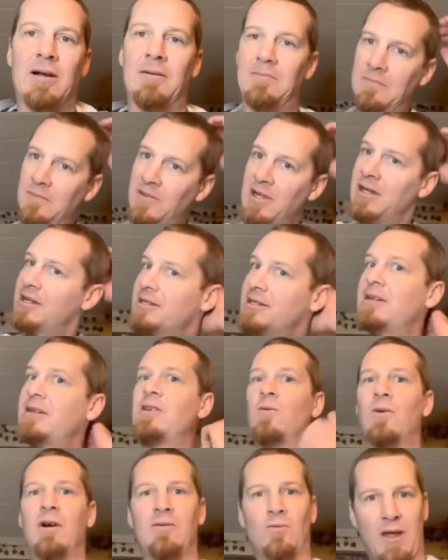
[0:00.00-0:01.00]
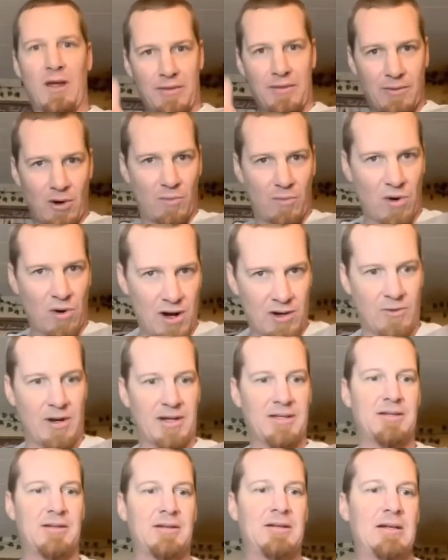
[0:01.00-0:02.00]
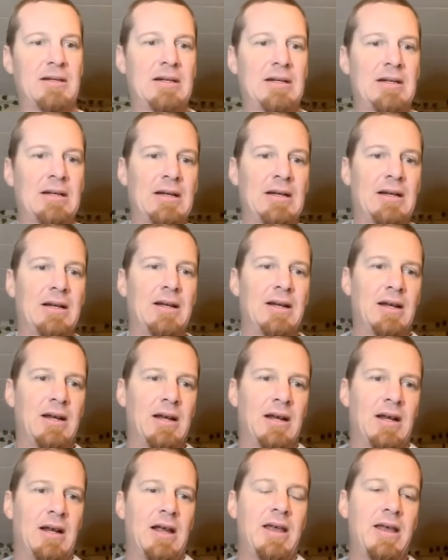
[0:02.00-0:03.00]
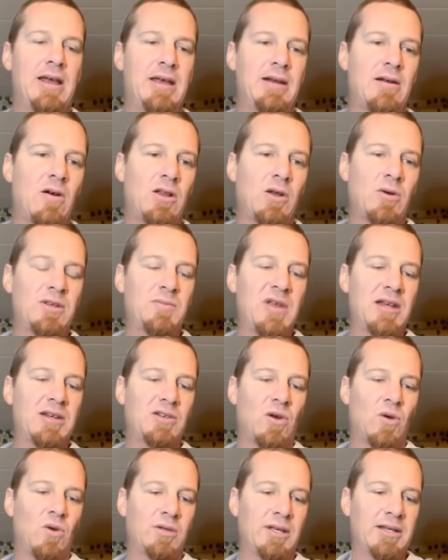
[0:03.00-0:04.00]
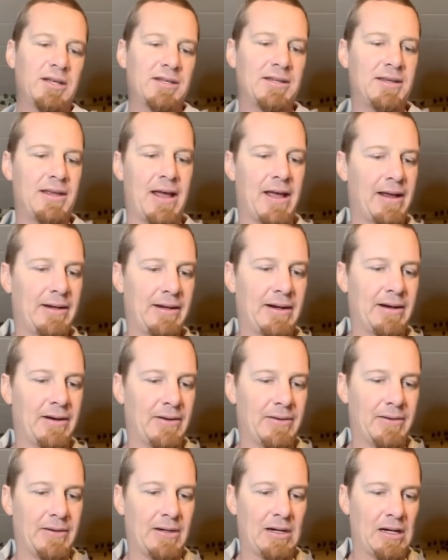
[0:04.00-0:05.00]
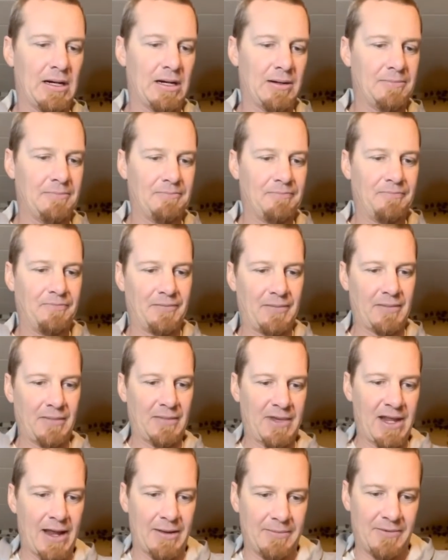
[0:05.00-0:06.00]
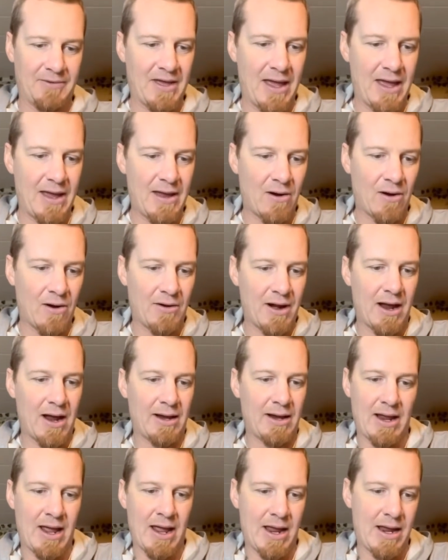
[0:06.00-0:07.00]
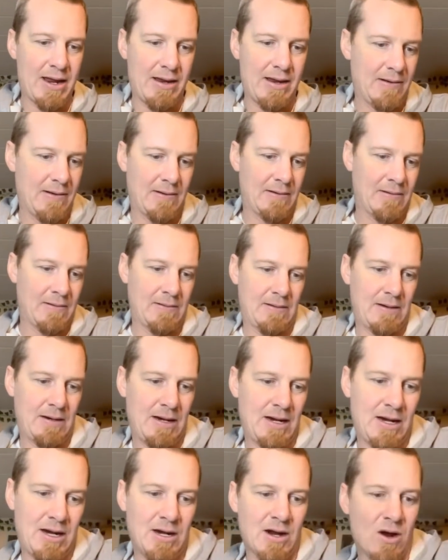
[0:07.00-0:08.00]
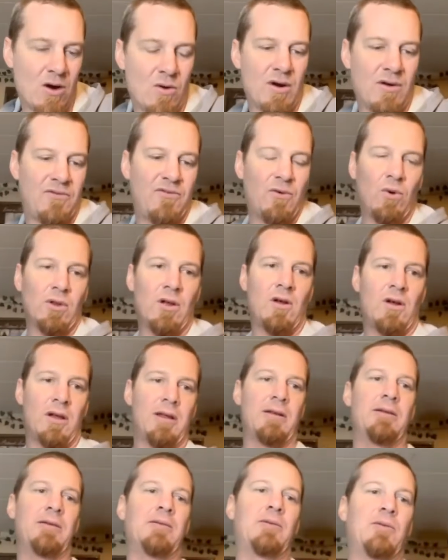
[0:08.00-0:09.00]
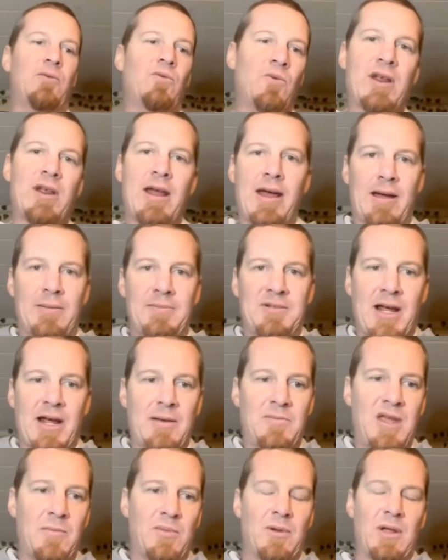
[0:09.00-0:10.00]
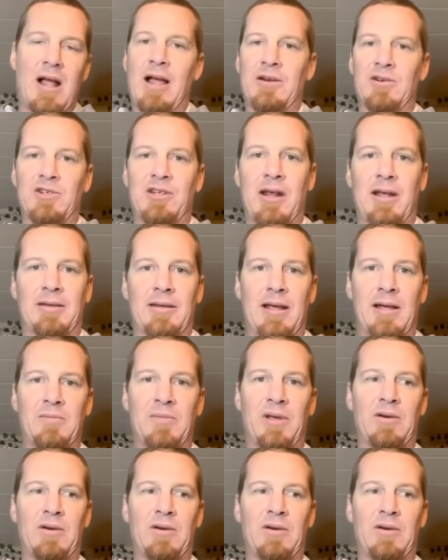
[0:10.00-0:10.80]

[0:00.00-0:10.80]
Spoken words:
Then continue on with her progress. And all I was being told is that, you know, that they are not a full-on rehab type people. I understand that.